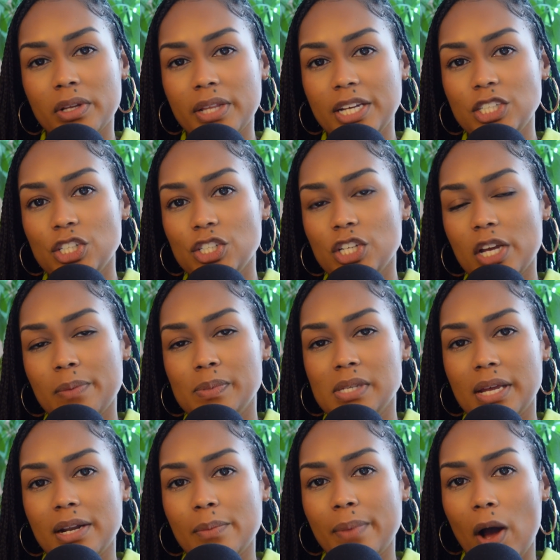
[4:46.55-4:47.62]

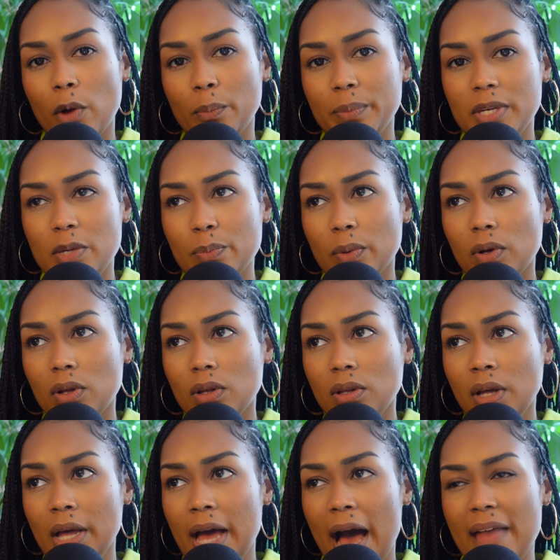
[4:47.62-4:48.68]
relationships and about people.